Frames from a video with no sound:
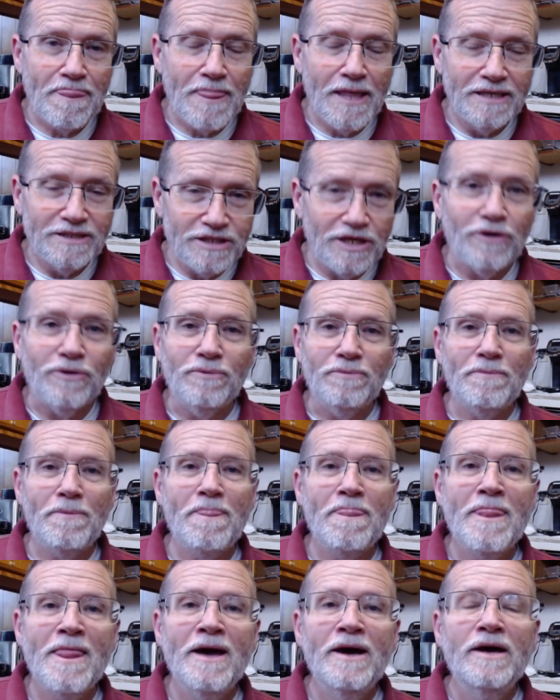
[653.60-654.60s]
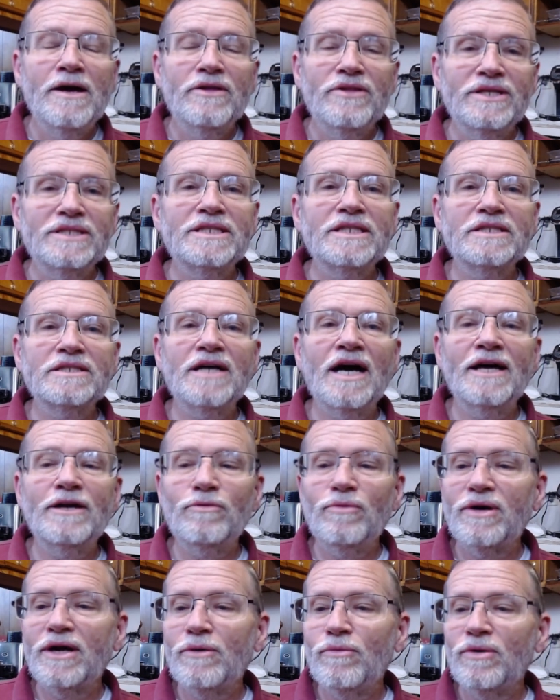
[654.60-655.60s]
So, this is kind of
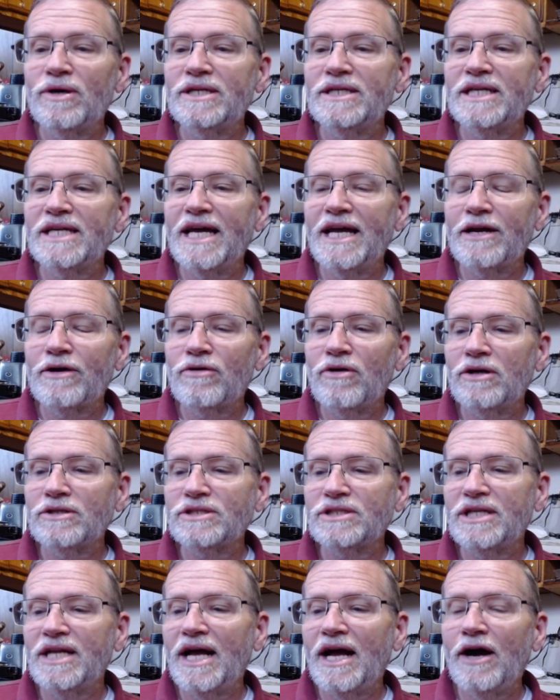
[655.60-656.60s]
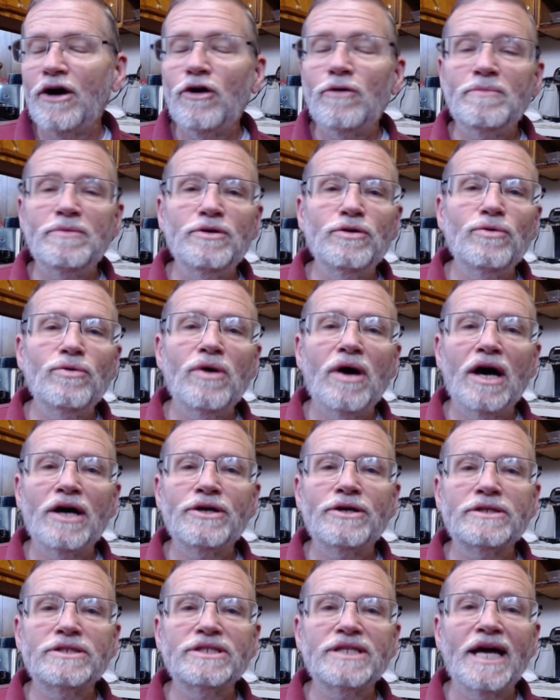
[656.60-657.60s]
what I wanted to get across today. I hope you
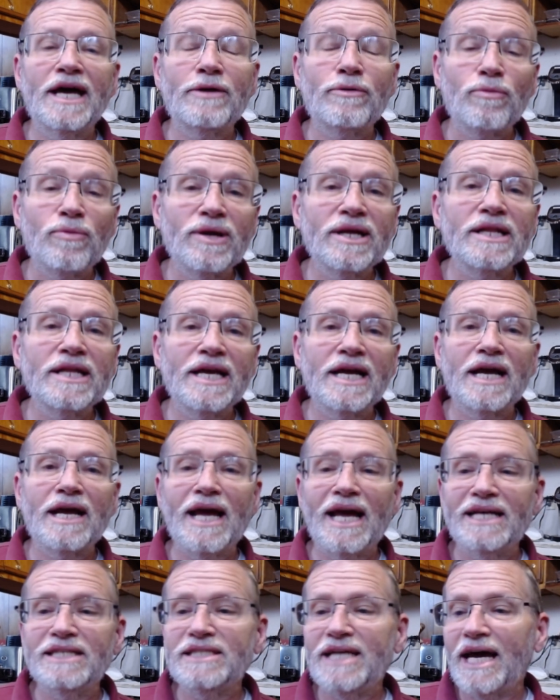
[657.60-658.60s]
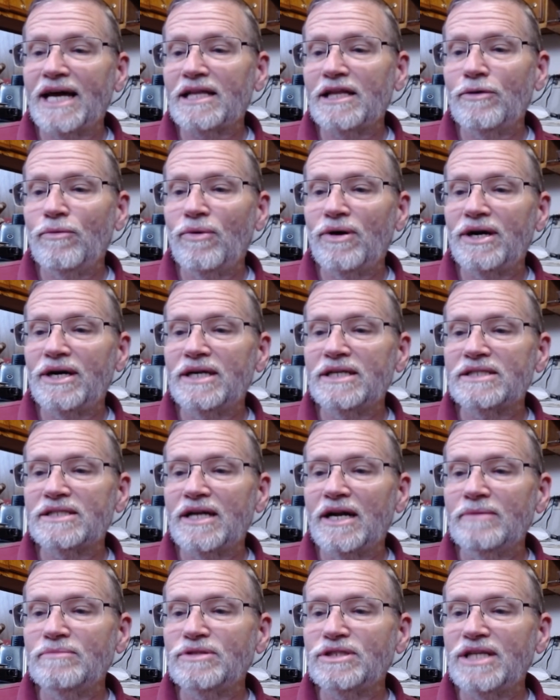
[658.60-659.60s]
understand really exactly what it is that
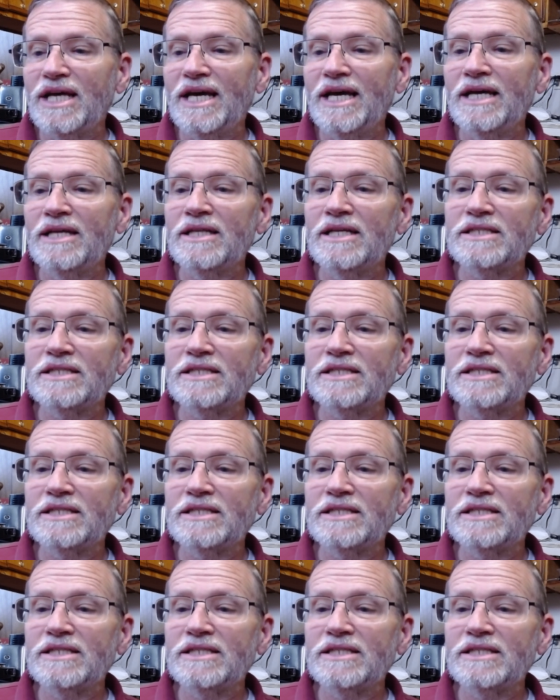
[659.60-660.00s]
I'm saying.